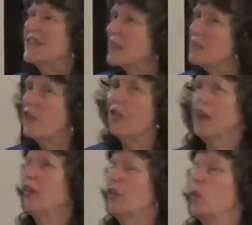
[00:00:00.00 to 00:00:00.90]
doesn't
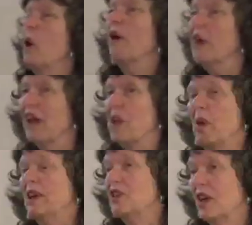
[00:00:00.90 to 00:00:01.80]
think that worrying
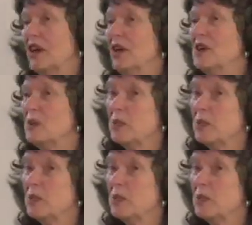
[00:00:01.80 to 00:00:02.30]
about China is